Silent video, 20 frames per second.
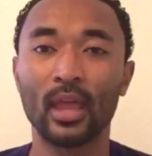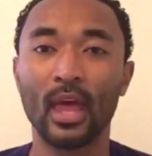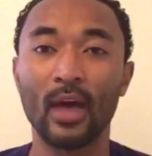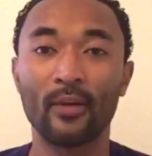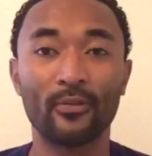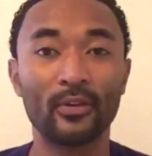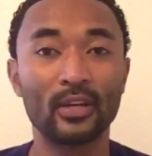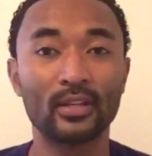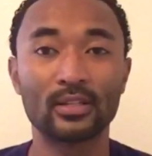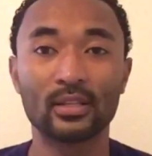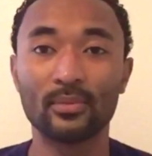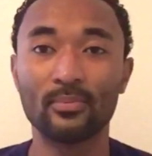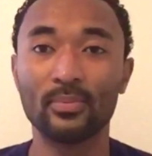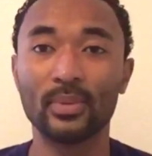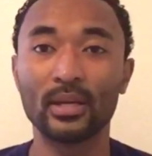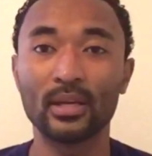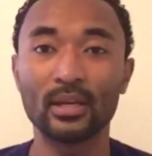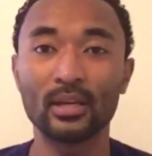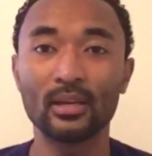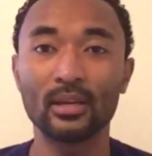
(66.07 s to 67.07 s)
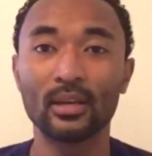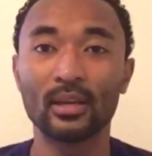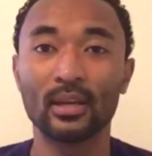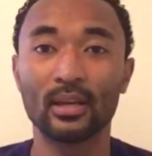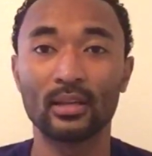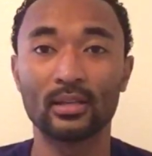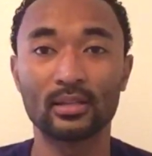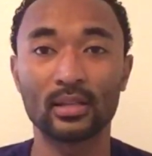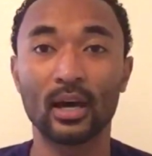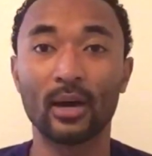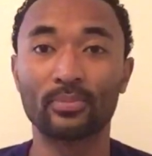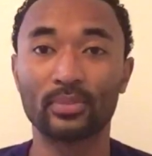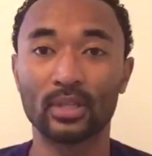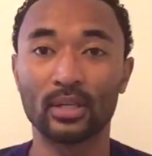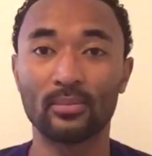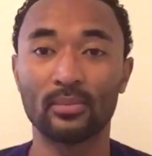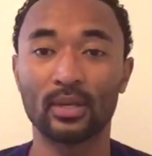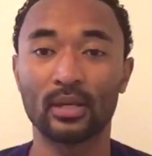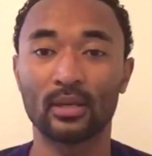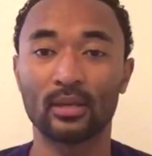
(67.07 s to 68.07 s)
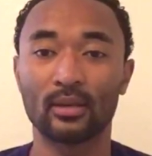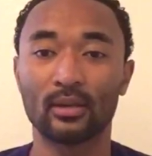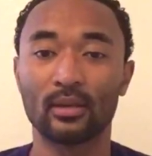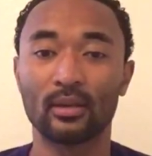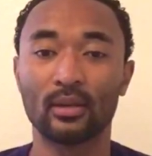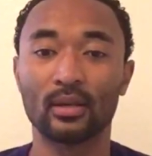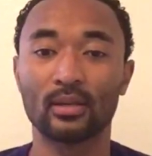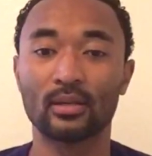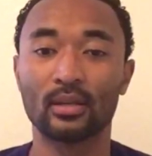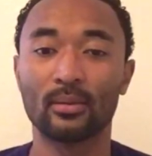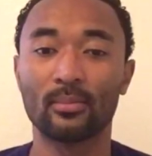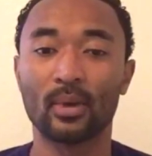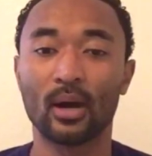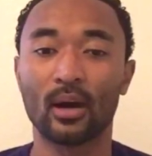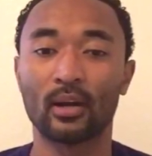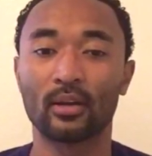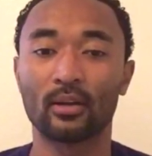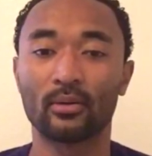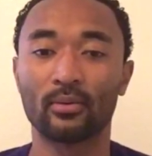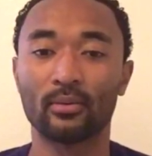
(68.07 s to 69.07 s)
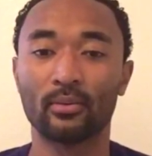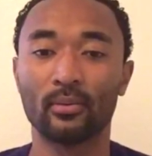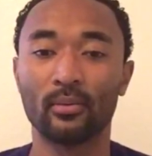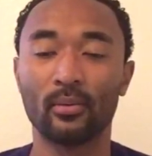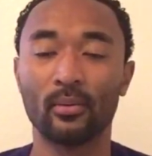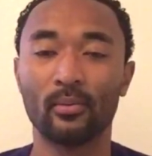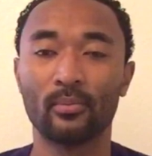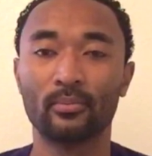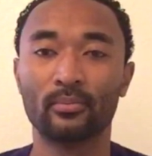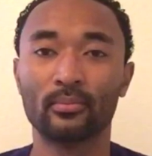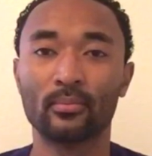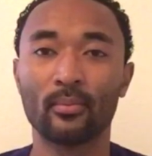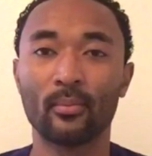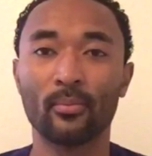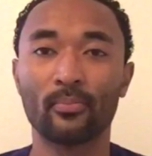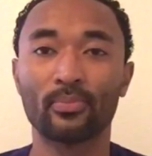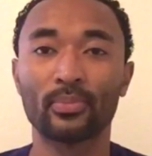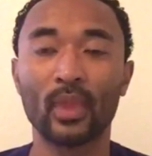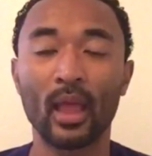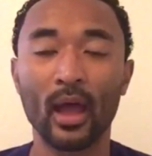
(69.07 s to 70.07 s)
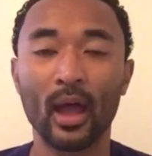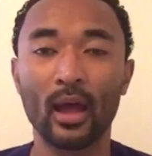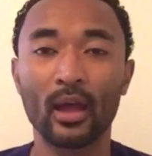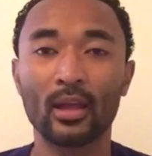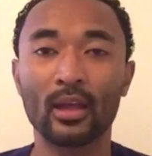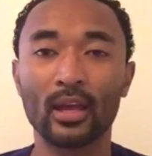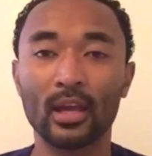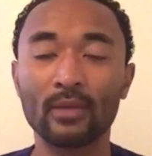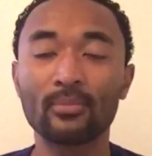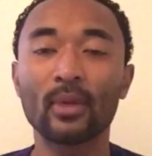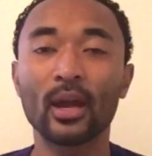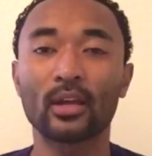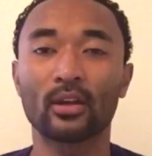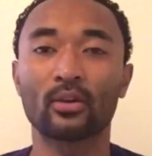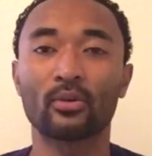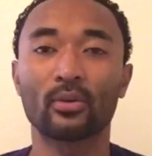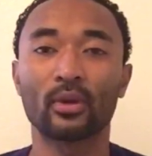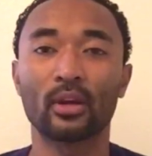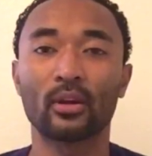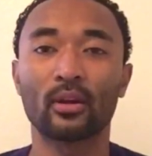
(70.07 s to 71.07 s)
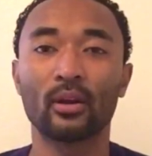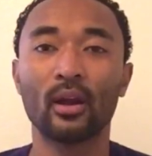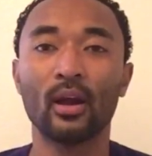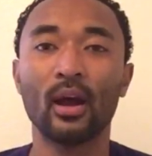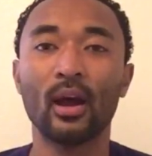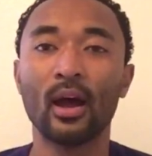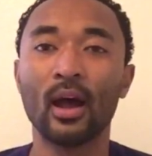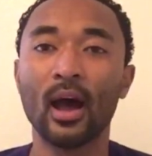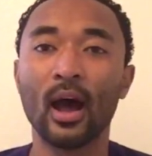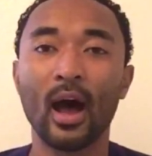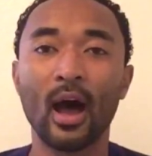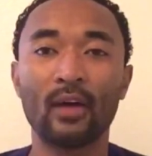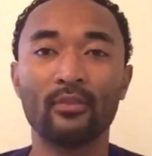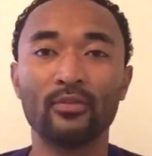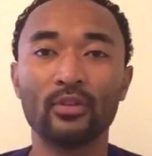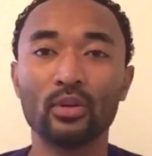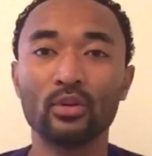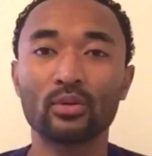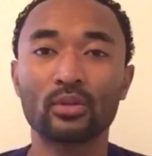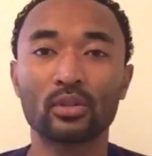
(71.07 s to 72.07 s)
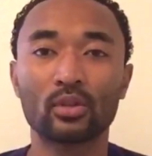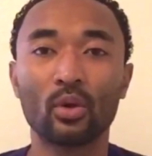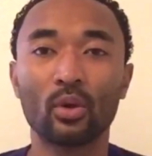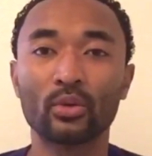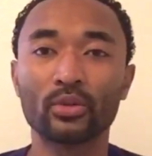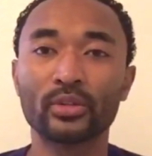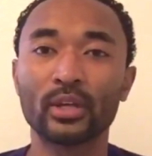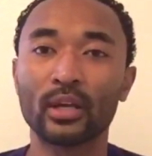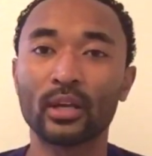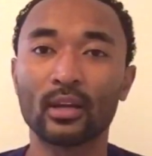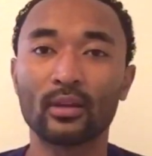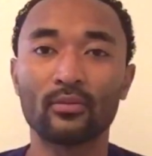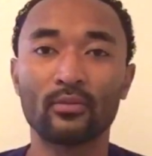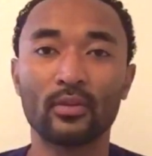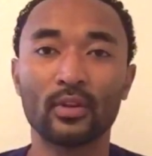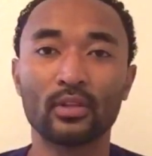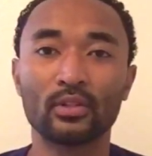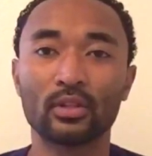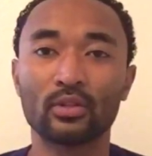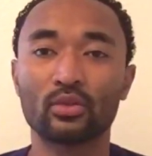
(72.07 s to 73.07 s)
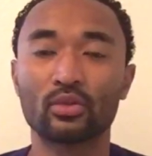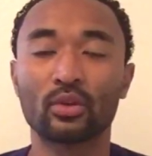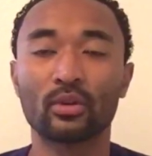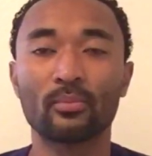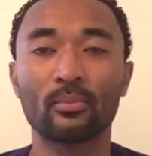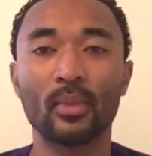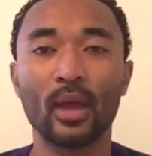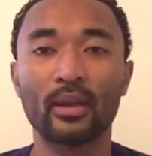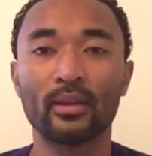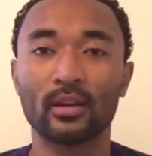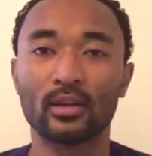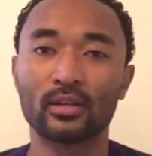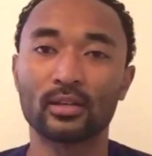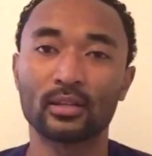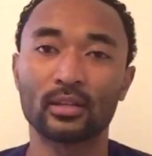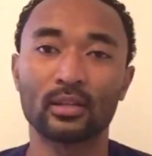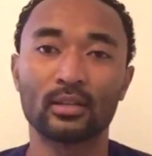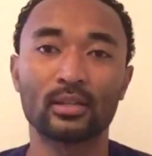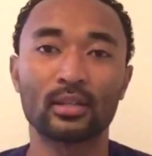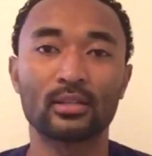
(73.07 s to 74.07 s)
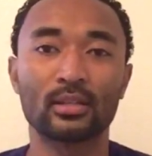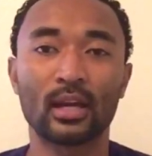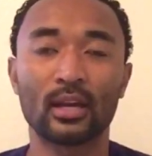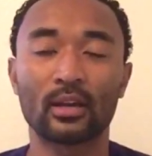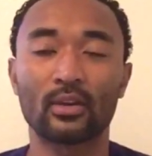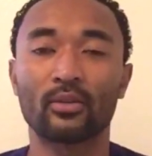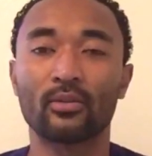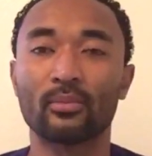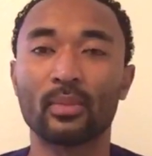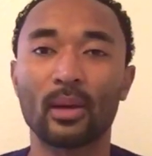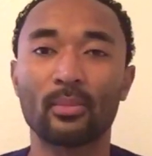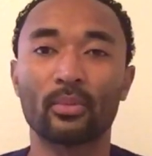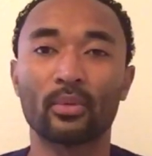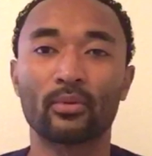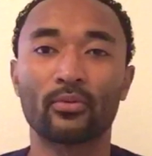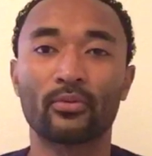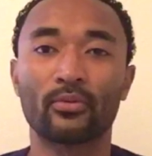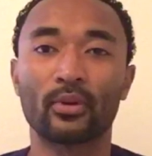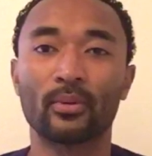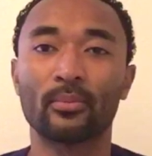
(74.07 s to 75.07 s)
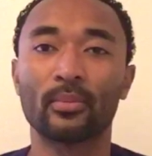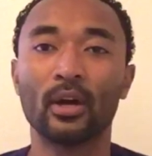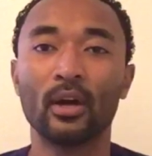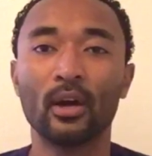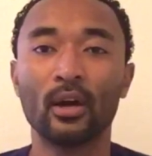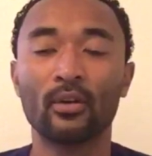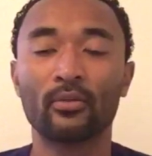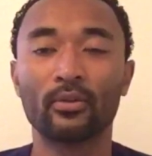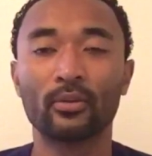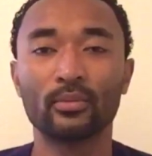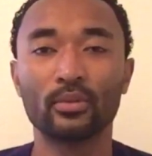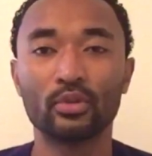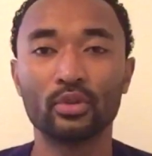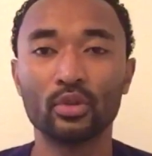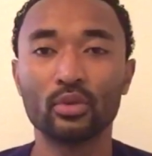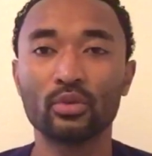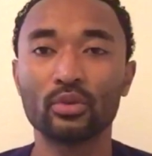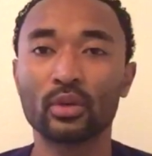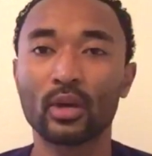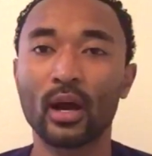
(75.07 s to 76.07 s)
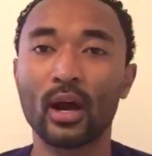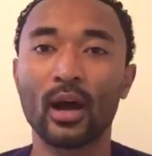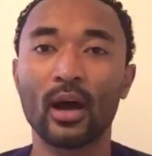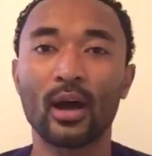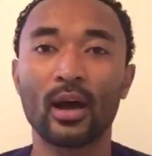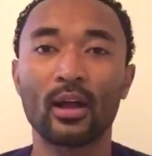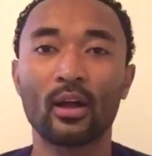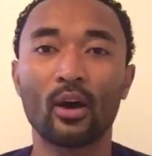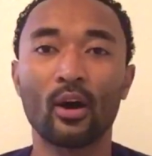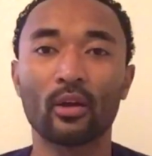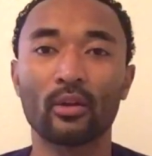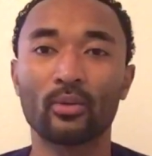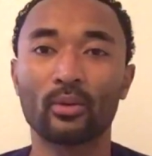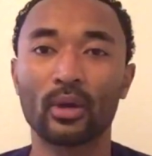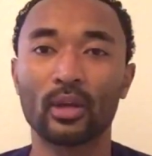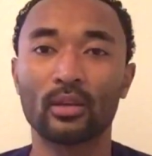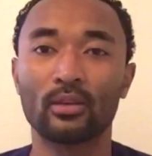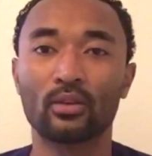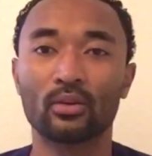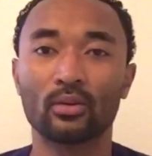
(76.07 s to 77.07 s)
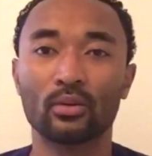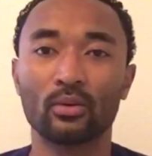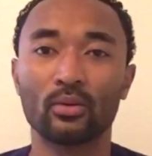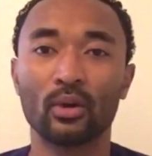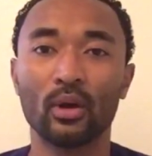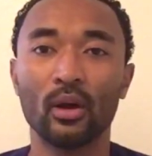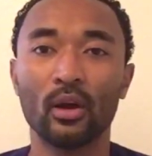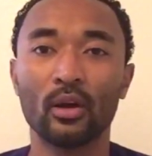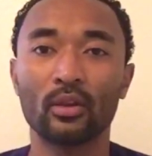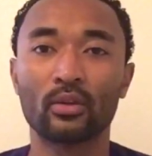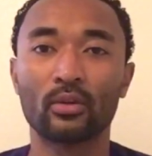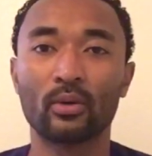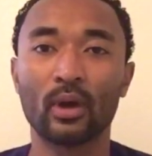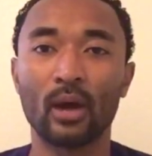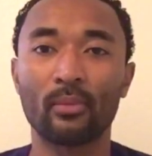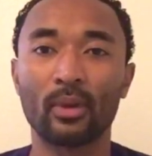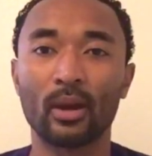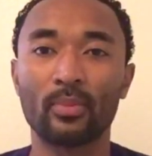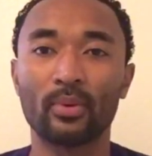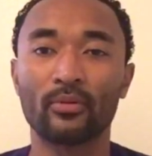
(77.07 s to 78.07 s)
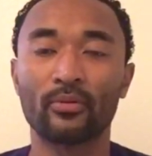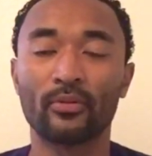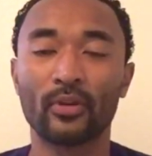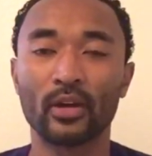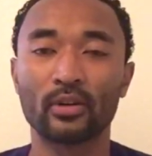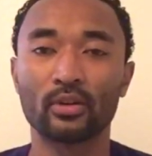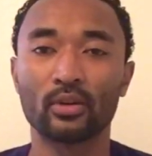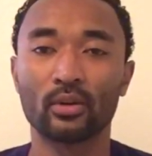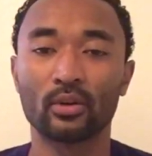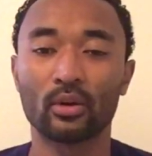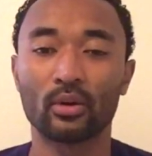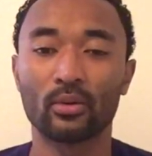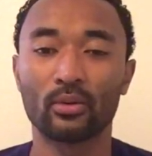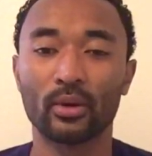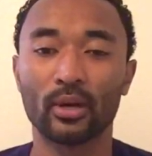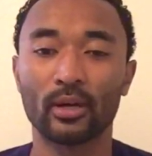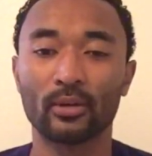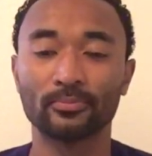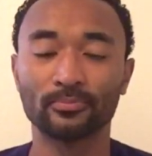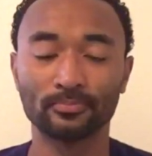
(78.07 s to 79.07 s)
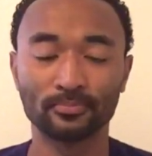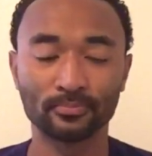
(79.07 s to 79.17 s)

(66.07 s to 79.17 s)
If it is to be, it is up to me, is the motto. In my career, I've used goal setting and vision tremendously since I can remember from junior high all the way throughout my professional career.